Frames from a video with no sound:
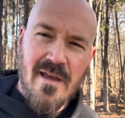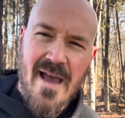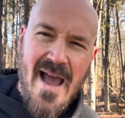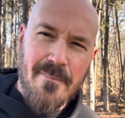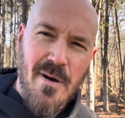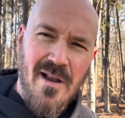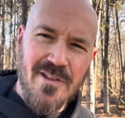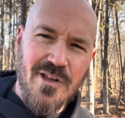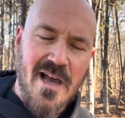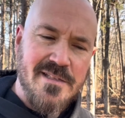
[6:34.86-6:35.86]
I
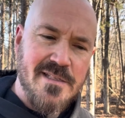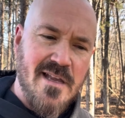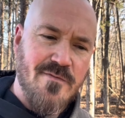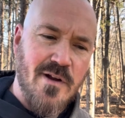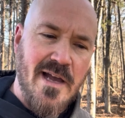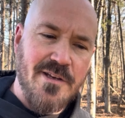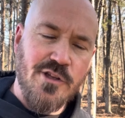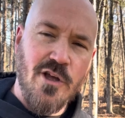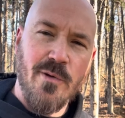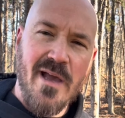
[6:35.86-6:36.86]
apologize as I forgot to
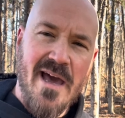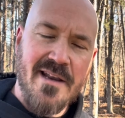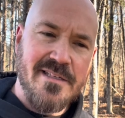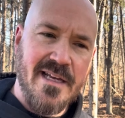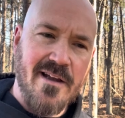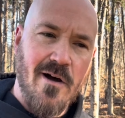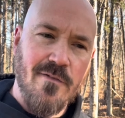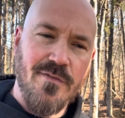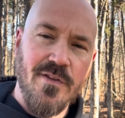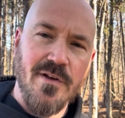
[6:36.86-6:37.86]
show you how to take
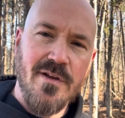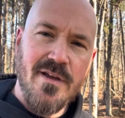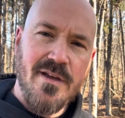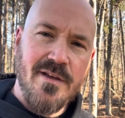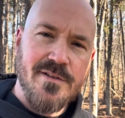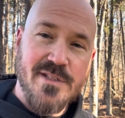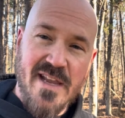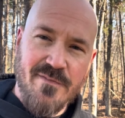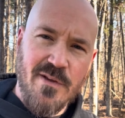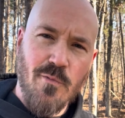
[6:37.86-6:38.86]
off the
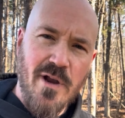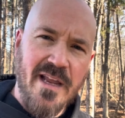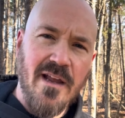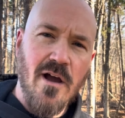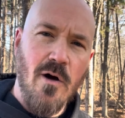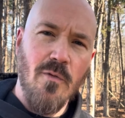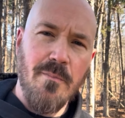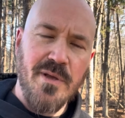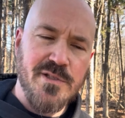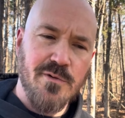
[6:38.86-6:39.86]
safety ring on the
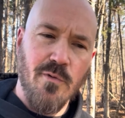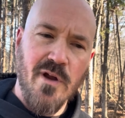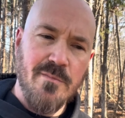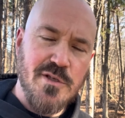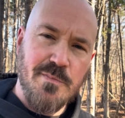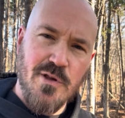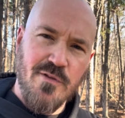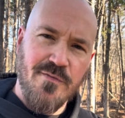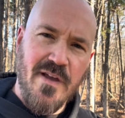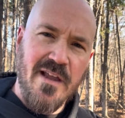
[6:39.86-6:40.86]
pistol grip. Just put
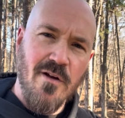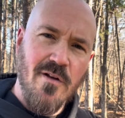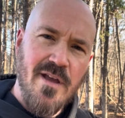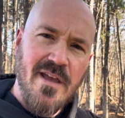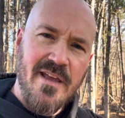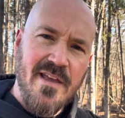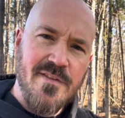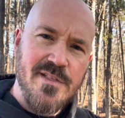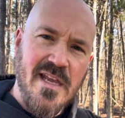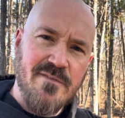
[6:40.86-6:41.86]
your finger in
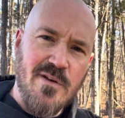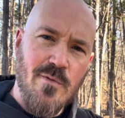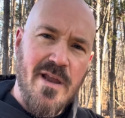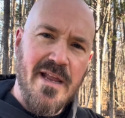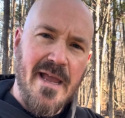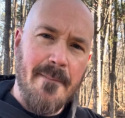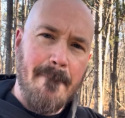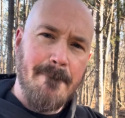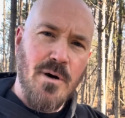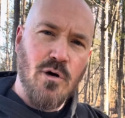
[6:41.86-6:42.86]
the safety ring and
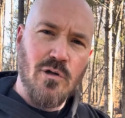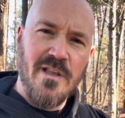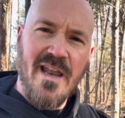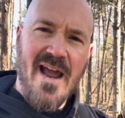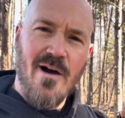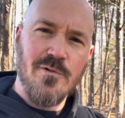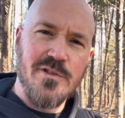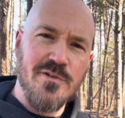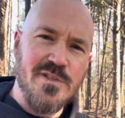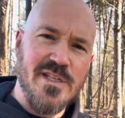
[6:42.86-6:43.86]
pull it out
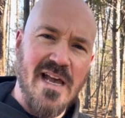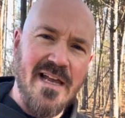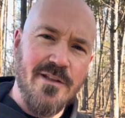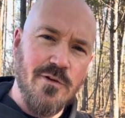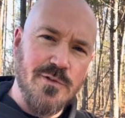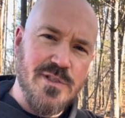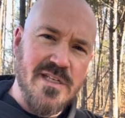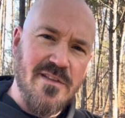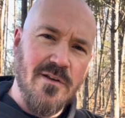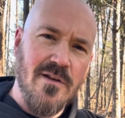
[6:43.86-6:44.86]
to the side. You'll
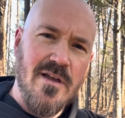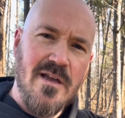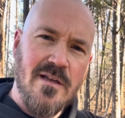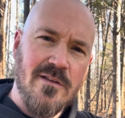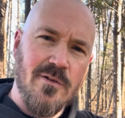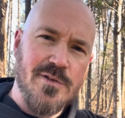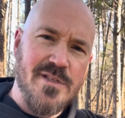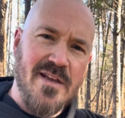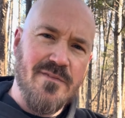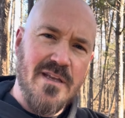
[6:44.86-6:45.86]
see the little
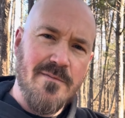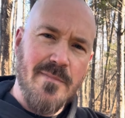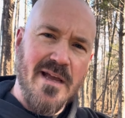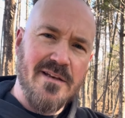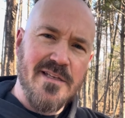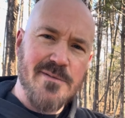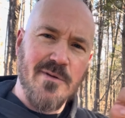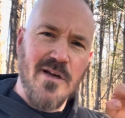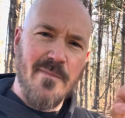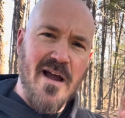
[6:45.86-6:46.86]
safety mechanism
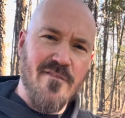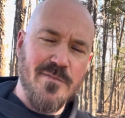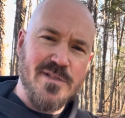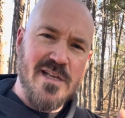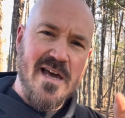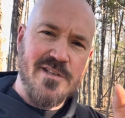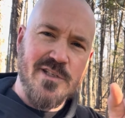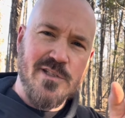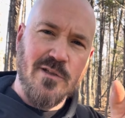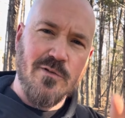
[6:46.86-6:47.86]
come out from the side. It's
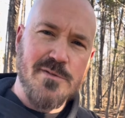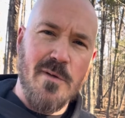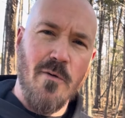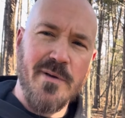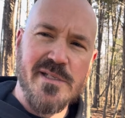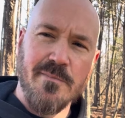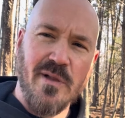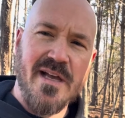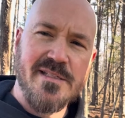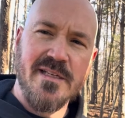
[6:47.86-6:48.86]
just a little small piece of
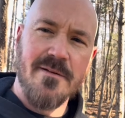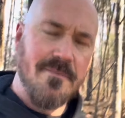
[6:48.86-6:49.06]
plastic.